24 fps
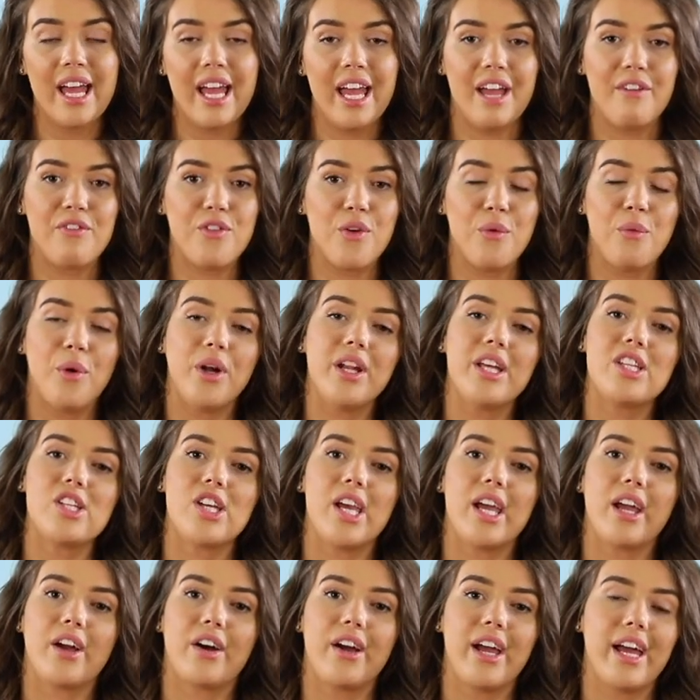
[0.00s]
If you want to
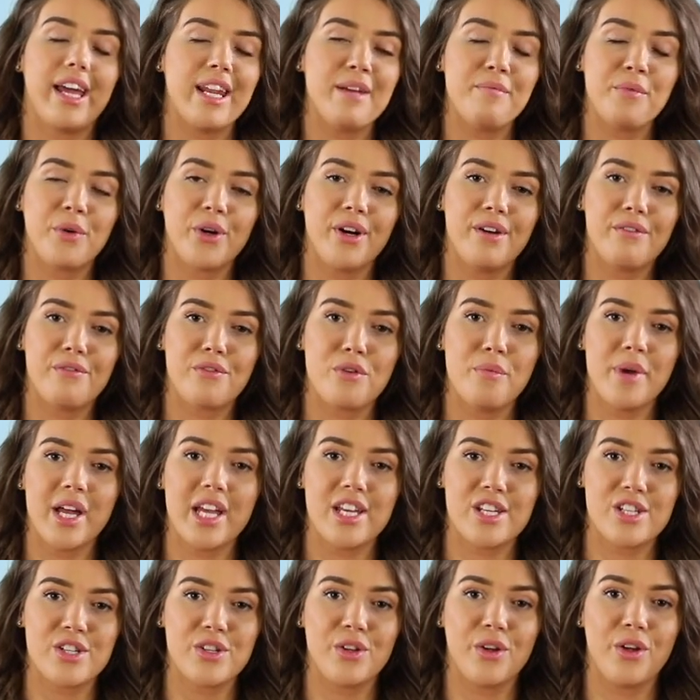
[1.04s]
check out any more
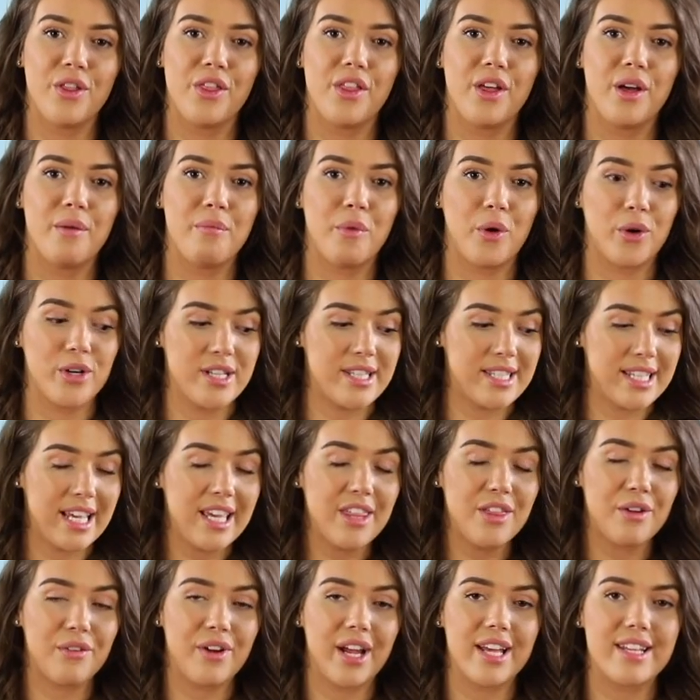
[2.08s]
information on them or see
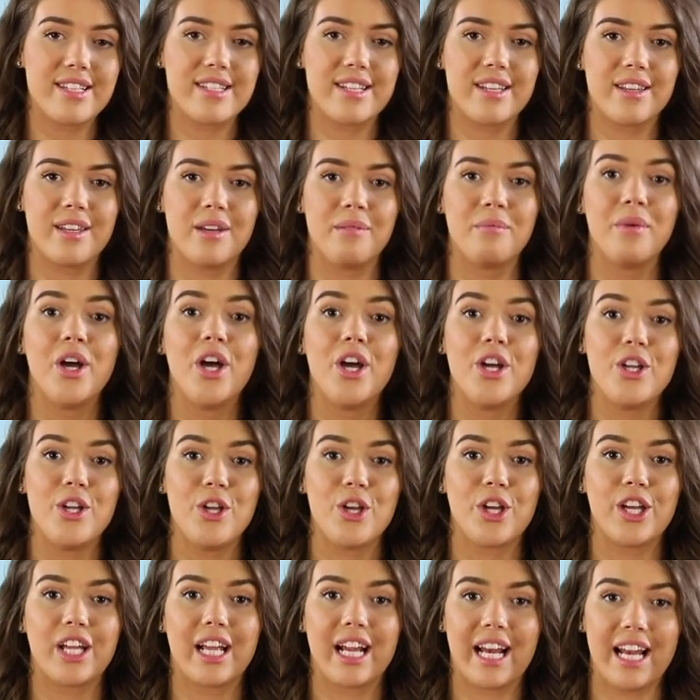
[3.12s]
the rest of them, you
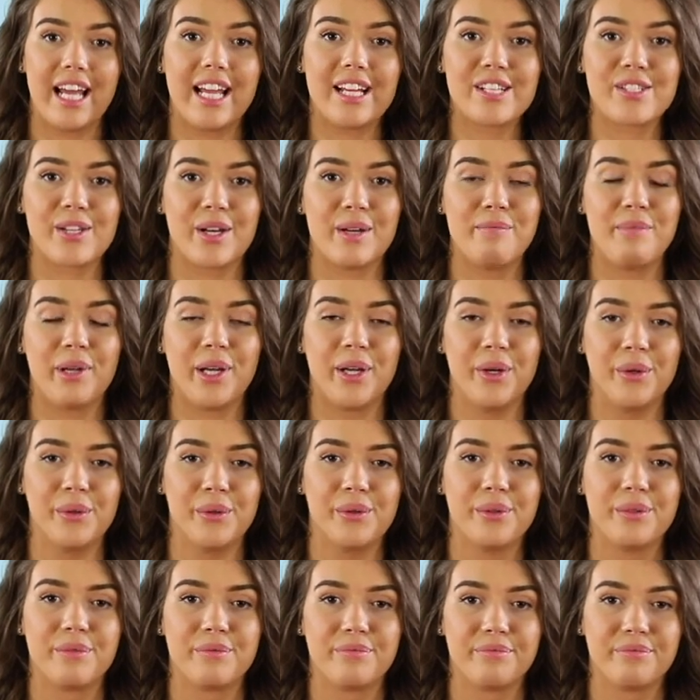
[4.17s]
can click down below.